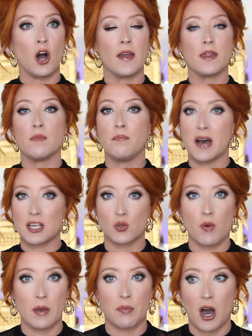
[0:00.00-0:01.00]
in the
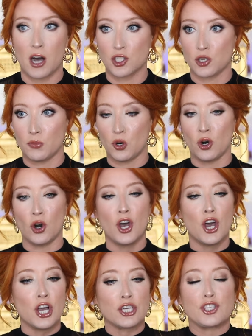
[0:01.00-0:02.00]
best way possible,
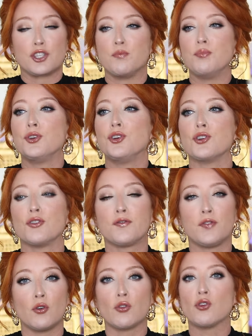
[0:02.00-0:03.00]
just
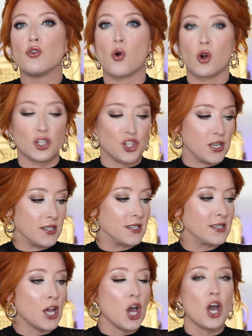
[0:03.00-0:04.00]
beautiful,
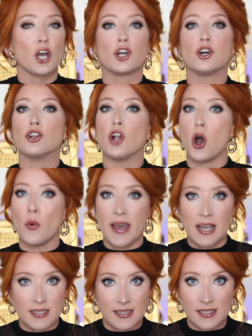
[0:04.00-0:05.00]
gorgeous,
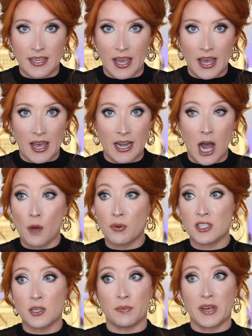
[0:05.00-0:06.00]
glowing skin. I'll
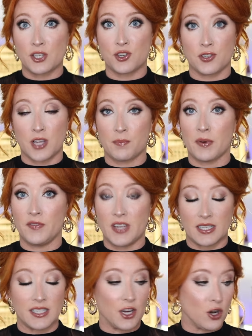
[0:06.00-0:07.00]
put some pictures up of
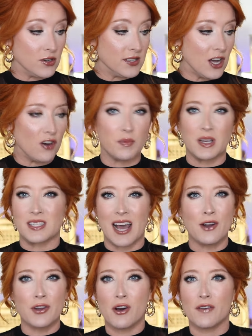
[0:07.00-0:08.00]
Desi herself because I
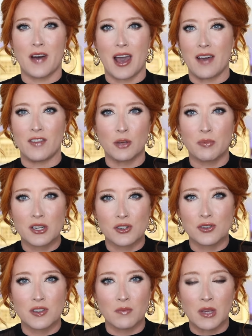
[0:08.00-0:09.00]
don't know if I have any
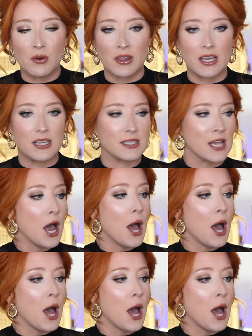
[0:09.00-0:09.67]
pictures of me with this,